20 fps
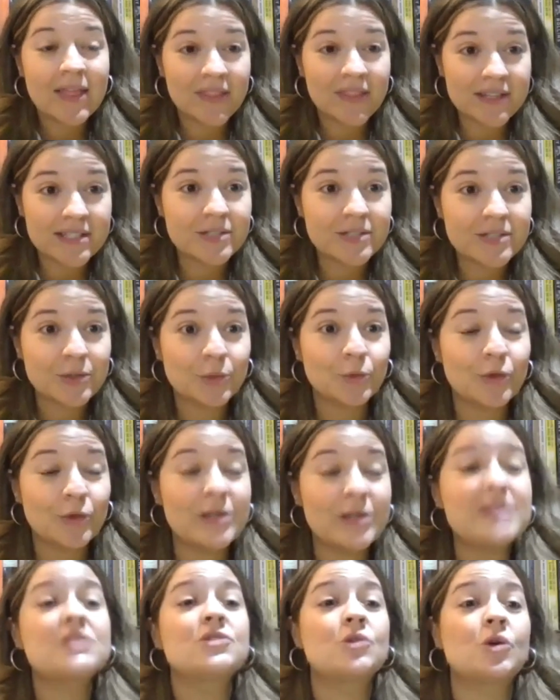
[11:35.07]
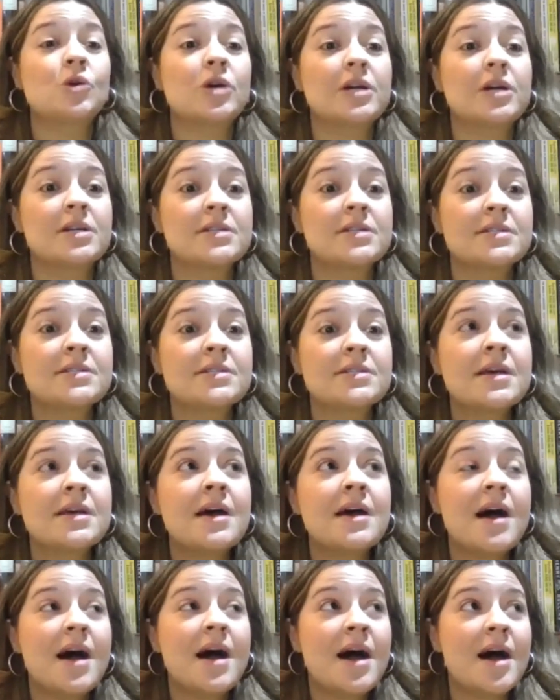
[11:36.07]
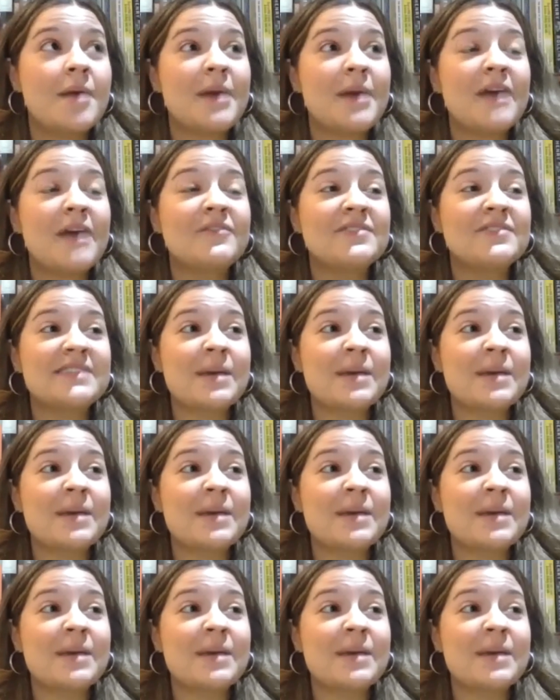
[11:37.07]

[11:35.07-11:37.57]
this is a resource of